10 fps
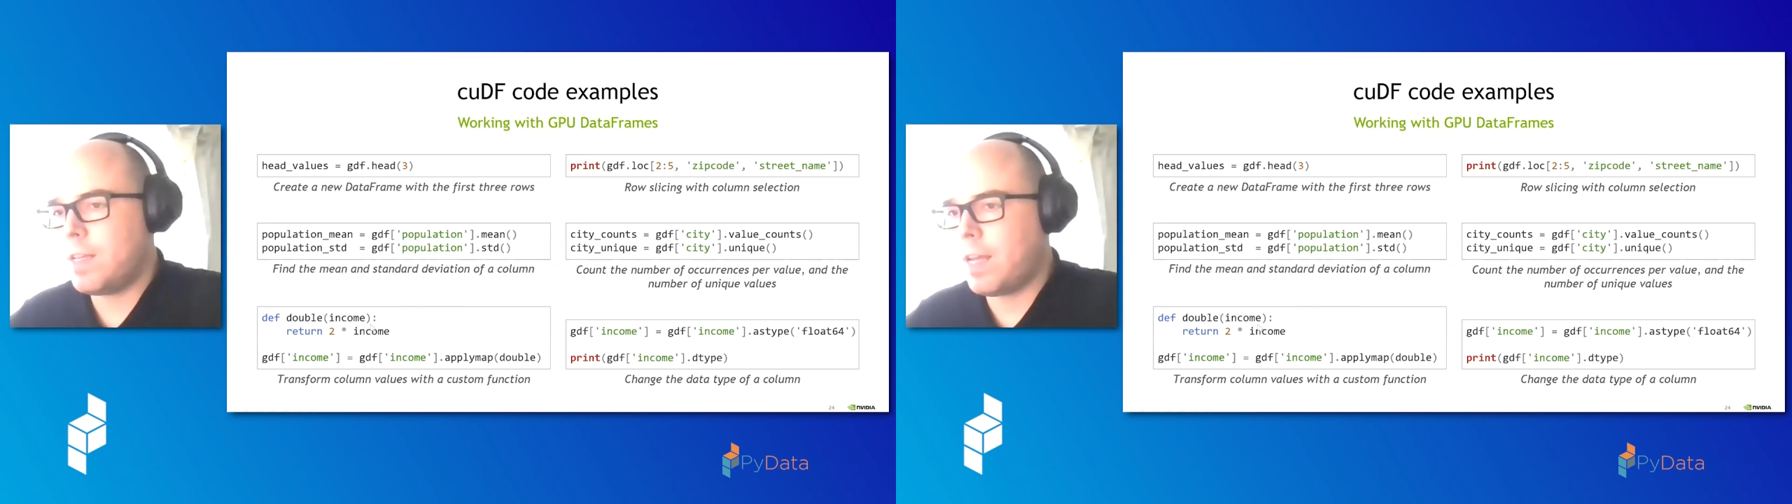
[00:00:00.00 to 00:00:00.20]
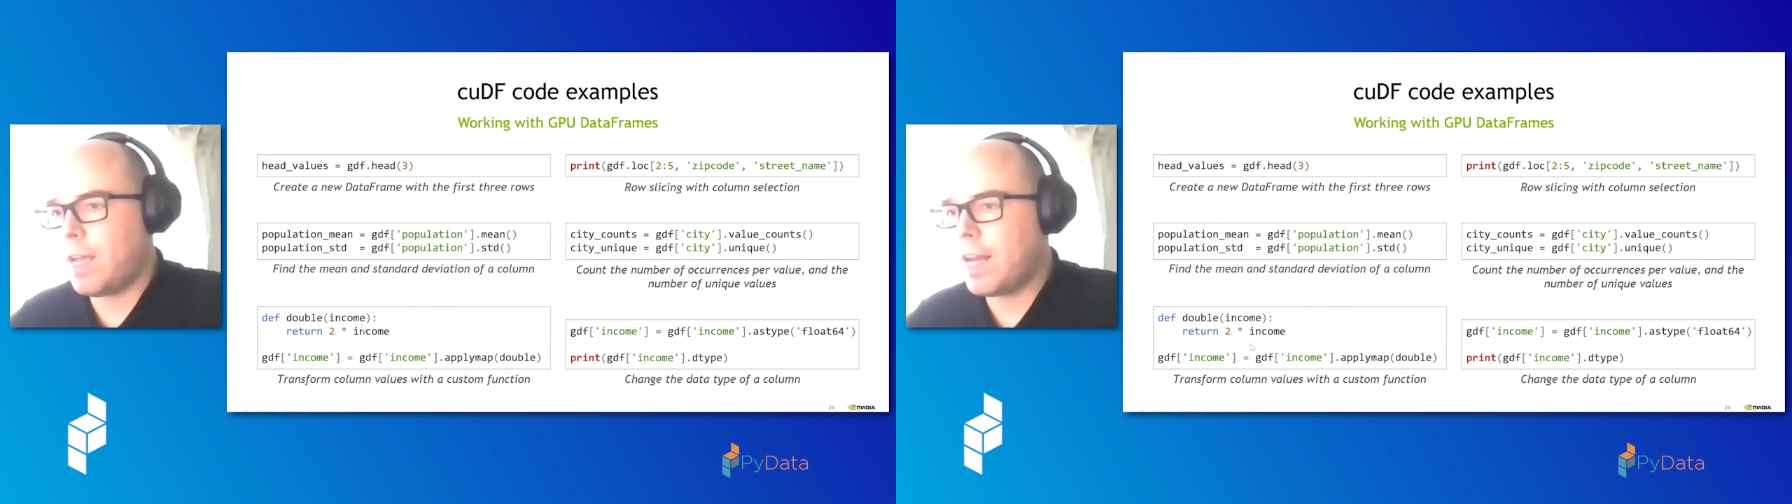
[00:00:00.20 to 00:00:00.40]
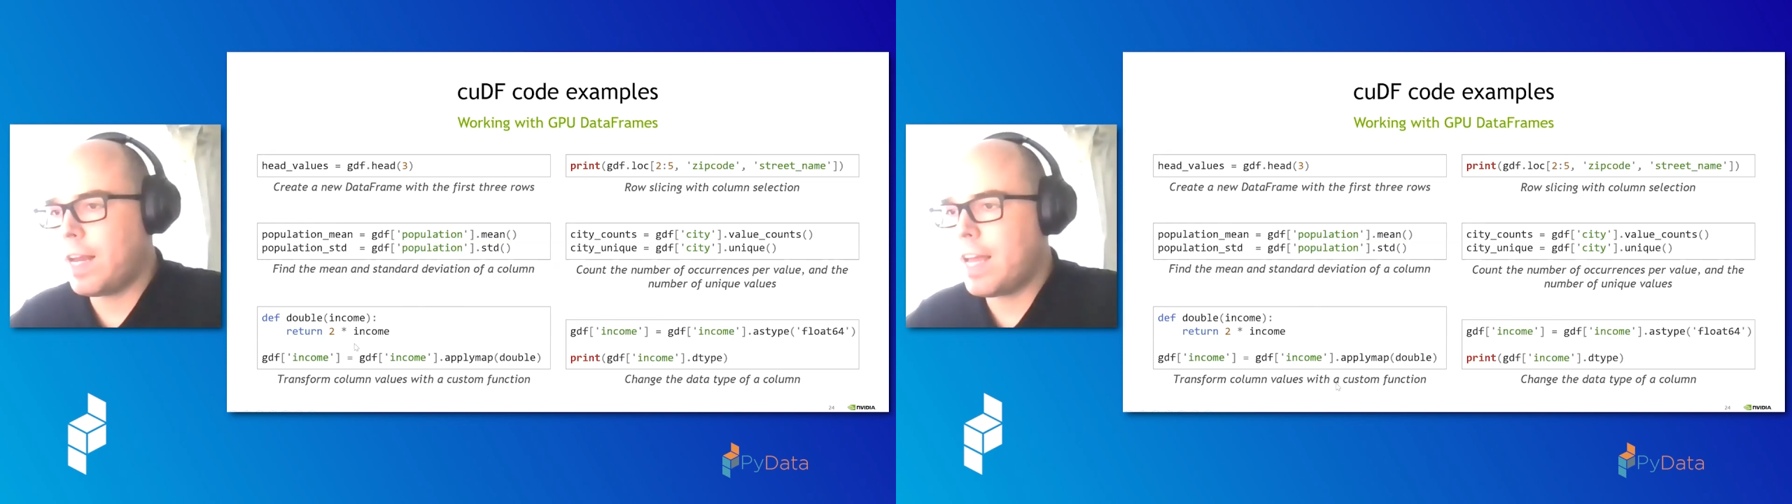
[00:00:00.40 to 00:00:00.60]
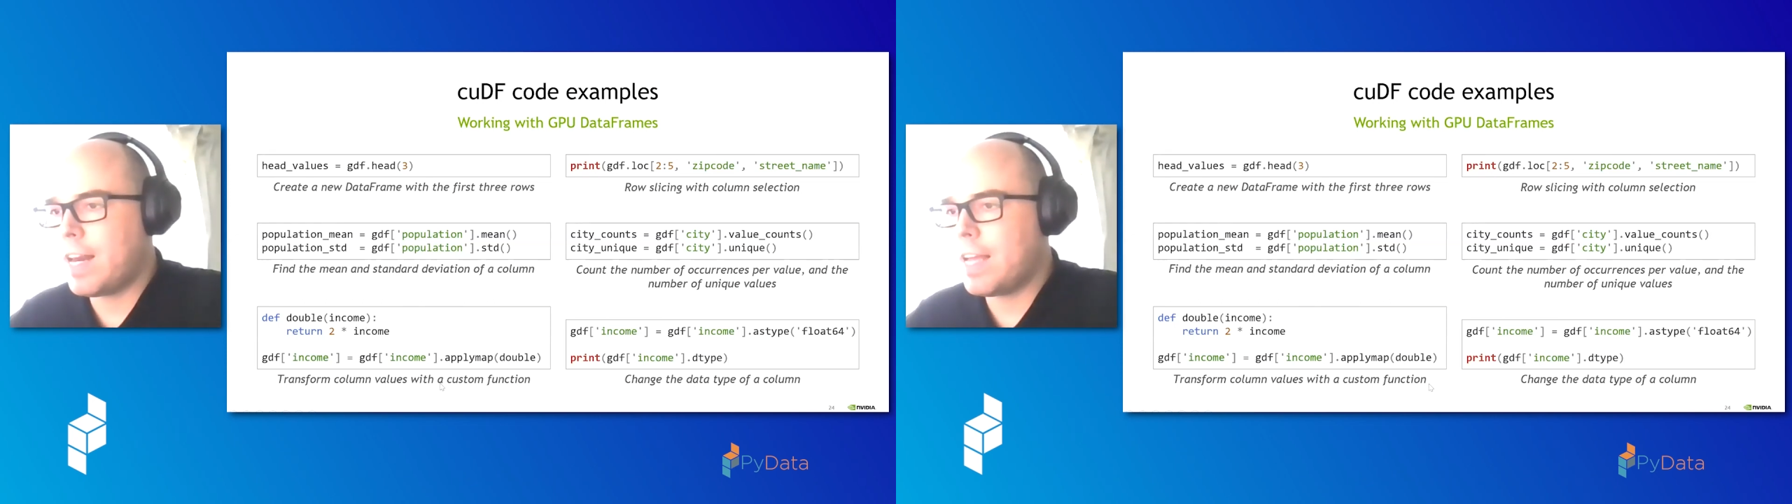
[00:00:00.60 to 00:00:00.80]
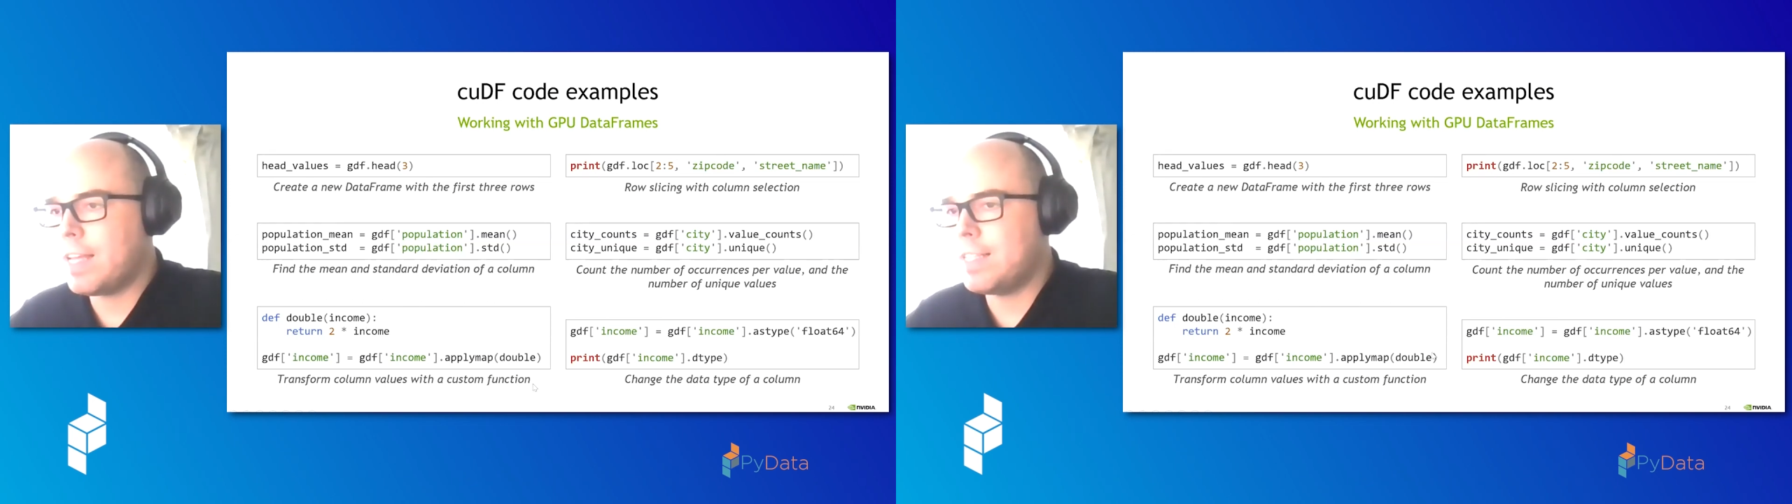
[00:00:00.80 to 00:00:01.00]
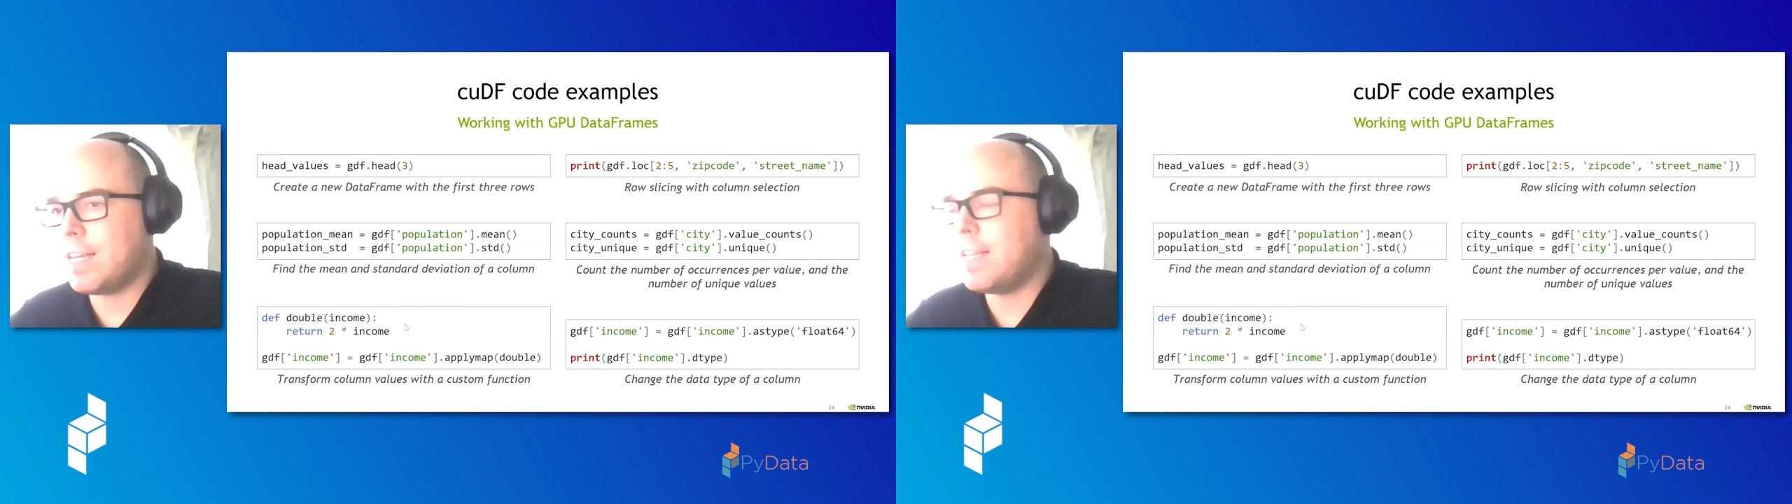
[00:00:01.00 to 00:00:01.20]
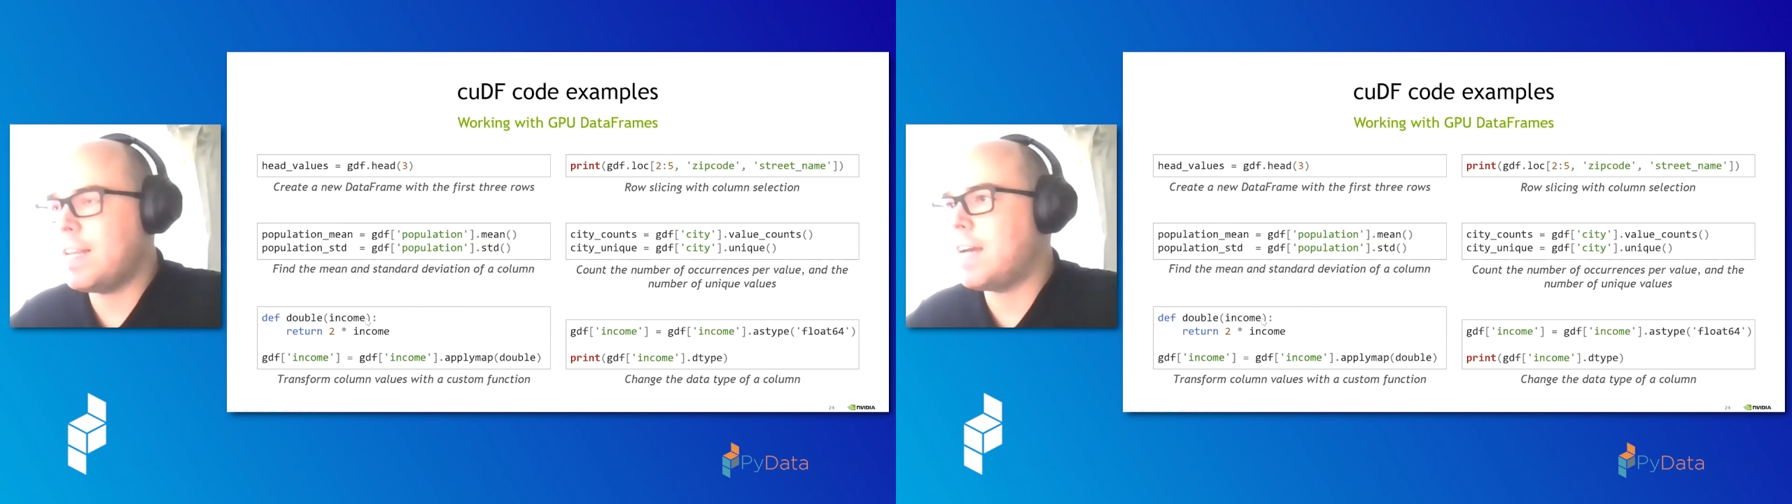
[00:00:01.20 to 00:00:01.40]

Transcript: again, it's an